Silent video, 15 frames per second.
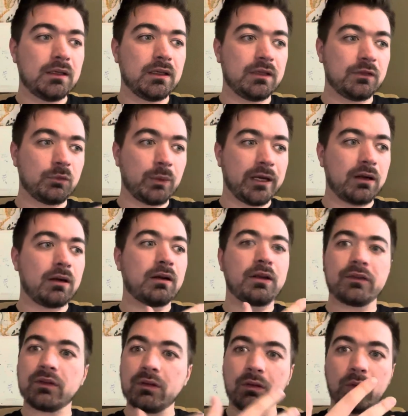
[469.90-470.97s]
is where
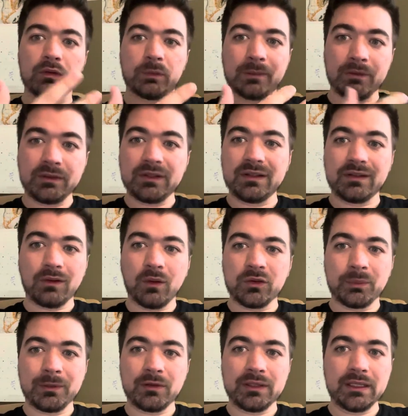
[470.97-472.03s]
because ultimately
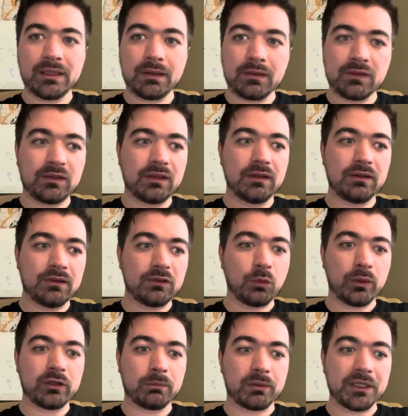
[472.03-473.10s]
ultimately this is
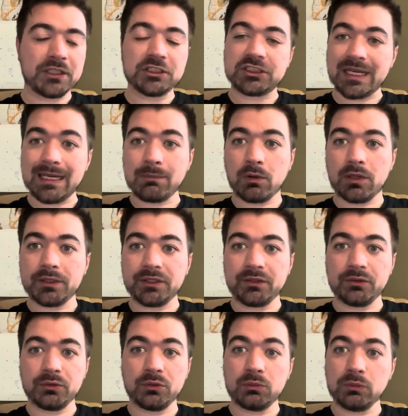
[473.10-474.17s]
going to bring shame on
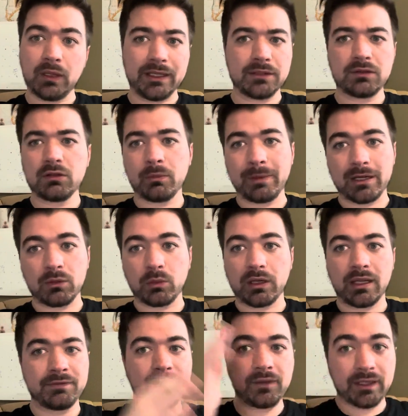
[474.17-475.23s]
you like no matter what
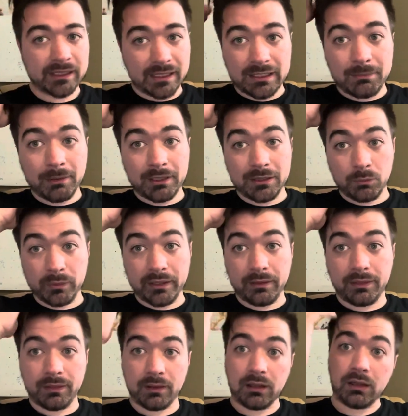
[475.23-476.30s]
i feel like anybody
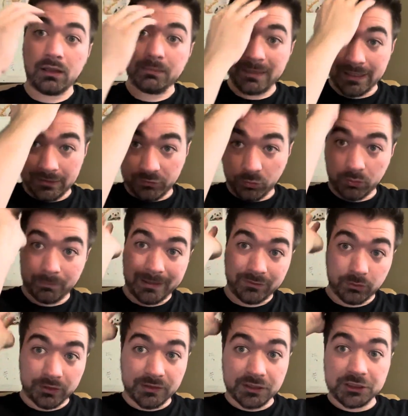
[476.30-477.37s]
with um, any sort of
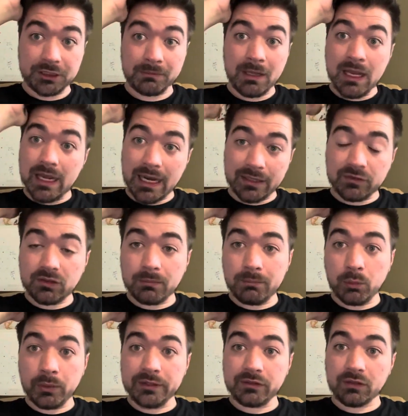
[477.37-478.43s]
mental condition at some
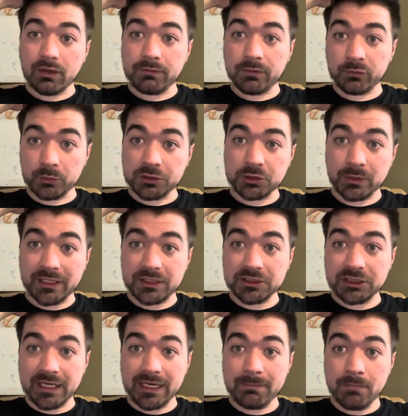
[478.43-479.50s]
point suffers with sh-
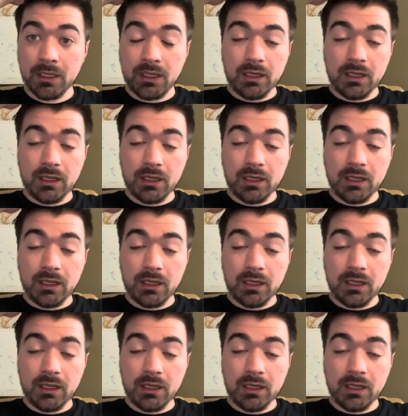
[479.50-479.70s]
shame